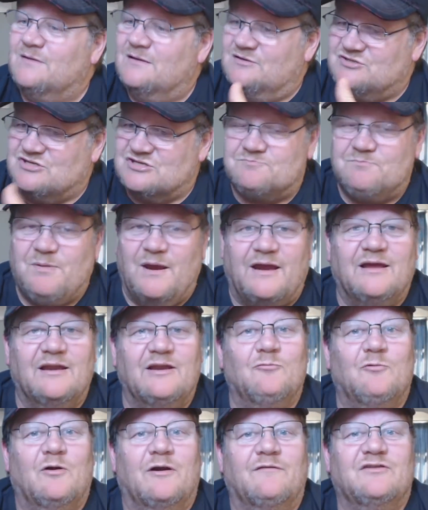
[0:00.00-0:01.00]
just pack it
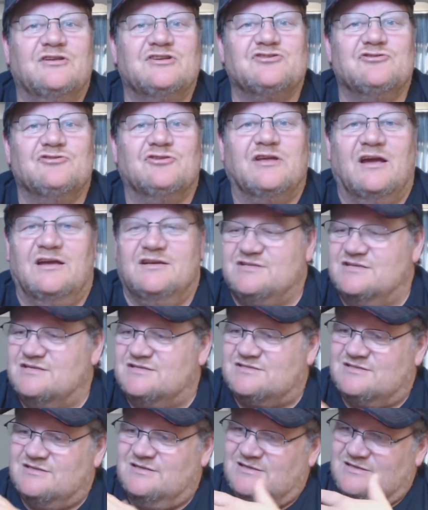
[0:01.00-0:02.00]
in one of these
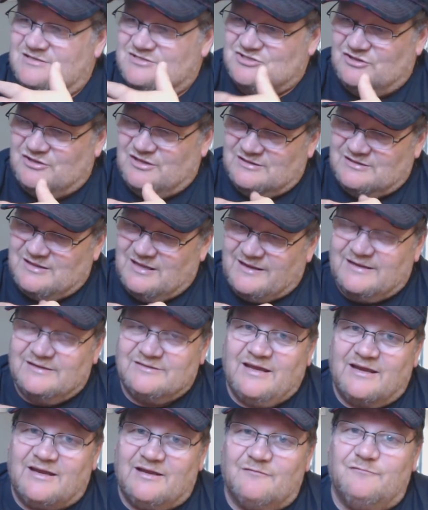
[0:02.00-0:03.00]
suitcases so that they can
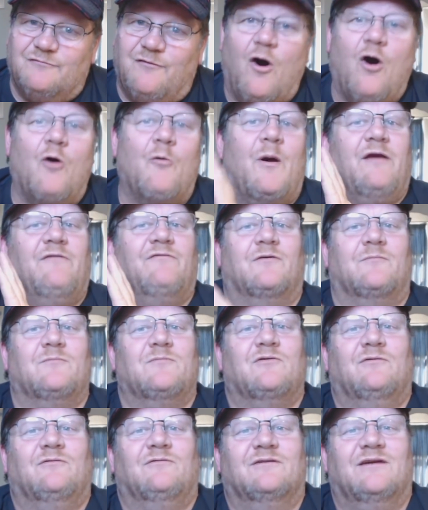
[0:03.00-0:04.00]
take it far away from
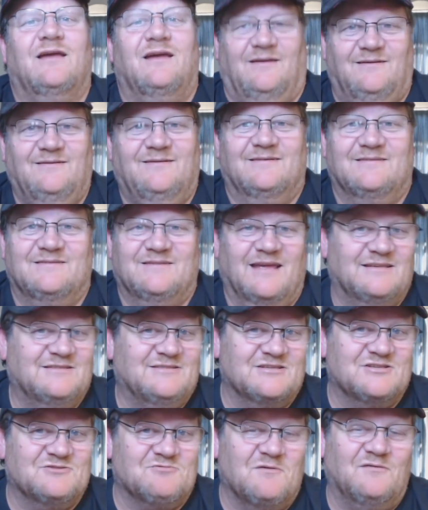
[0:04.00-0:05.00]
you. Okay, that's
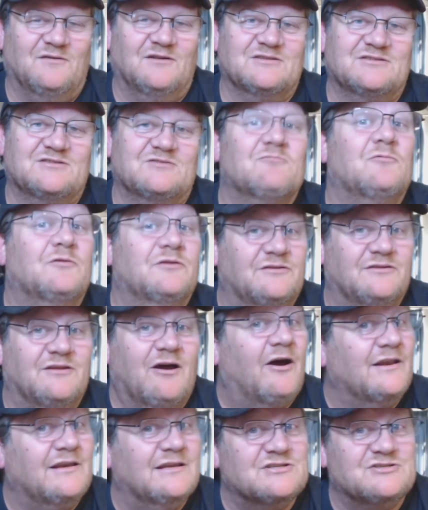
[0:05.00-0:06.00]
the swivels with
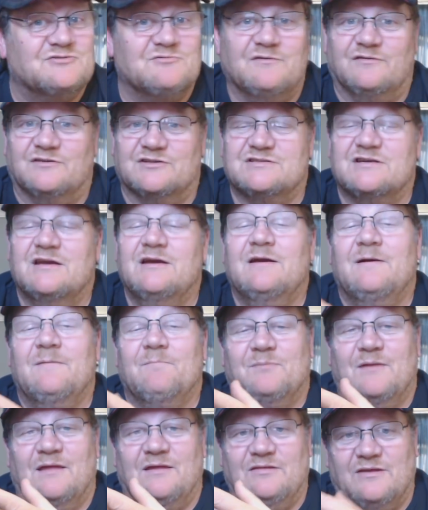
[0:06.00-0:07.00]
Daedalus swivels.
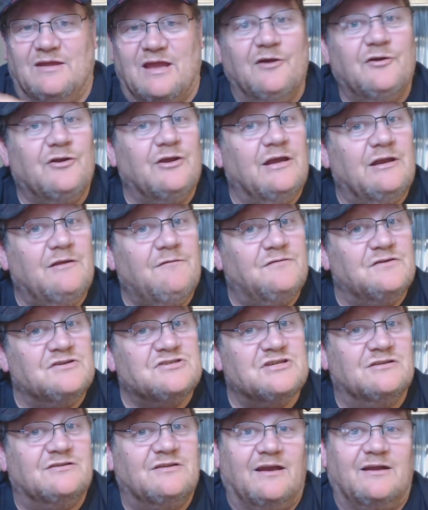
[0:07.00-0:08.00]
Then go to any
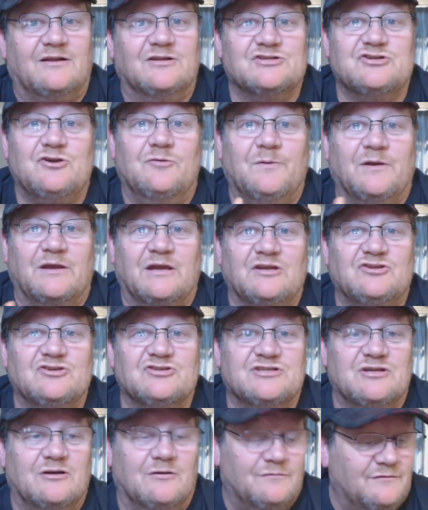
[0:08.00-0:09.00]
fishing tackle shop and get
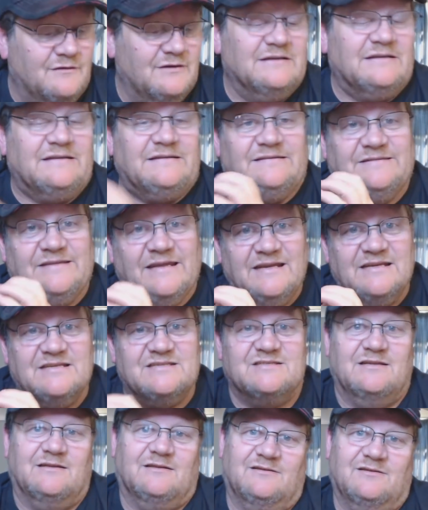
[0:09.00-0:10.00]
yourself
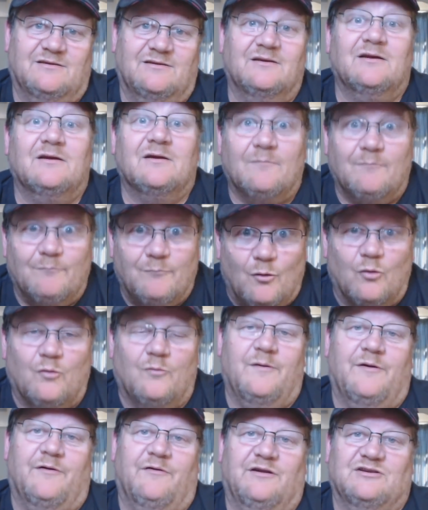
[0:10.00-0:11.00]
decent ball
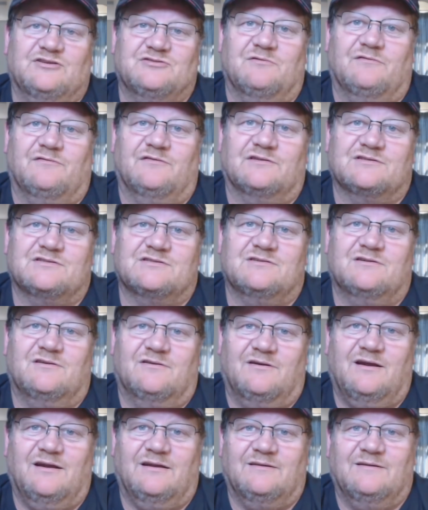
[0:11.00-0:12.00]
bearing swivels.
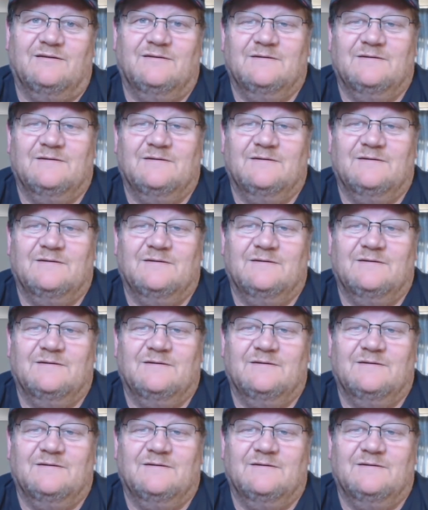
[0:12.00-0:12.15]
All right.